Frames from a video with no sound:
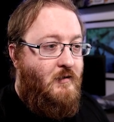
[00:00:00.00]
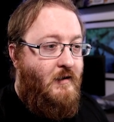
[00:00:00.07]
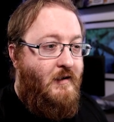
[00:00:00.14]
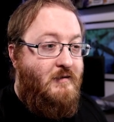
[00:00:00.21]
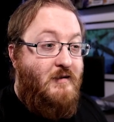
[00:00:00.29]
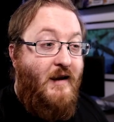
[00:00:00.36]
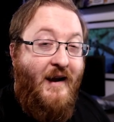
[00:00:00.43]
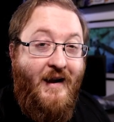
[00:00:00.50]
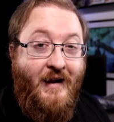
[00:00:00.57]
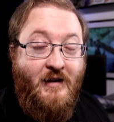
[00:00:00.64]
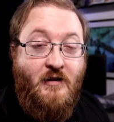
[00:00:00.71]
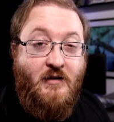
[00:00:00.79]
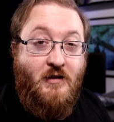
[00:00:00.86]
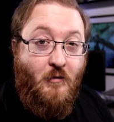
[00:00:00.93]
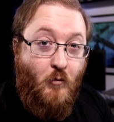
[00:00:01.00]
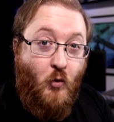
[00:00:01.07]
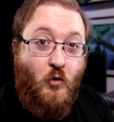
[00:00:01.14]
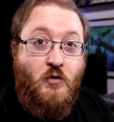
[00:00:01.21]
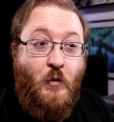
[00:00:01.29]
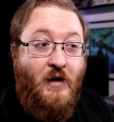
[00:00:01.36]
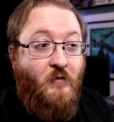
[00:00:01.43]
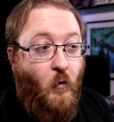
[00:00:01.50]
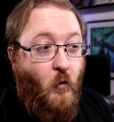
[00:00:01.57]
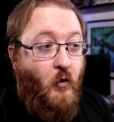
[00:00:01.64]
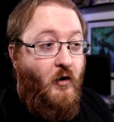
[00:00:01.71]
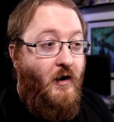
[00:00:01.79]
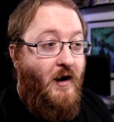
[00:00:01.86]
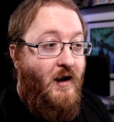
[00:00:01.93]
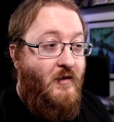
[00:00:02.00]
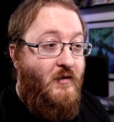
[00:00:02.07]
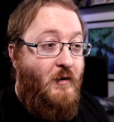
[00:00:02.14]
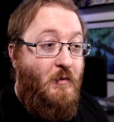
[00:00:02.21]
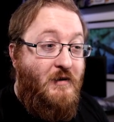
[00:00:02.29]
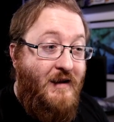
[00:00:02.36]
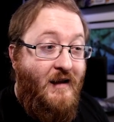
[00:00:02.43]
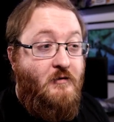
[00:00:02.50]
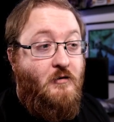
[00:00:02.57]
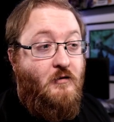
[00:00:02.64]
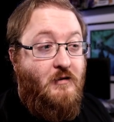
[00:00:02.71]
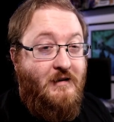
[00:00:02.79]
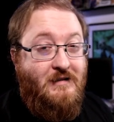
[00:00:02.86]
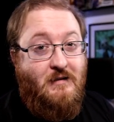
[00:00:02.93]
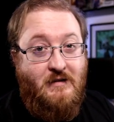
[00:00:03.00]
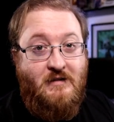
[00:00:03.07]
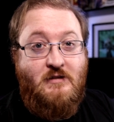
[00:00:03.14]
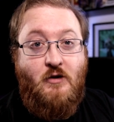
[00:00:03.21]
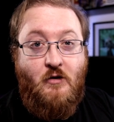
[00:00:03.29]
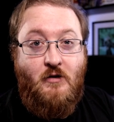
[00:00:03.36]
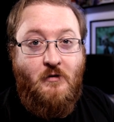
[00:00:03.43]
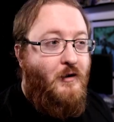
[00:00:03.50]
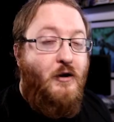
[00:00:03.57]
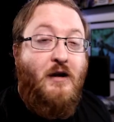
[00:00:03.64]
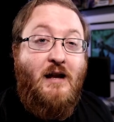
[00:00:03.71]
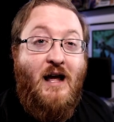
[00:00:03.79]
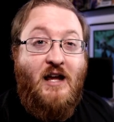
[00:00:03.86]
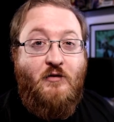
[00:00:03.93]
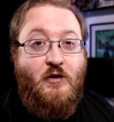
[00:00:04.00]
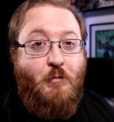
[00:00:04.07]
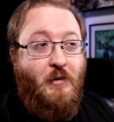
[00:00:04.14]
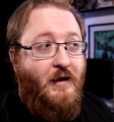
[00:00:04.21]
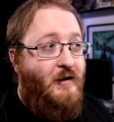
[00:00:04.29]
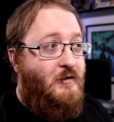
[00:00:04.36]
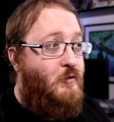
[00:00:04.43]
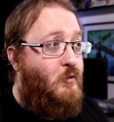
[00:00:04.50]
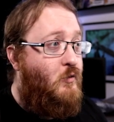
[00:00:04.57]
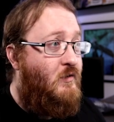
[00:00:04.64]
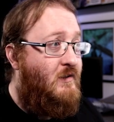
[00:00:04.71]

is their age is at most 24, and their potential is at least good. You can ask for the player to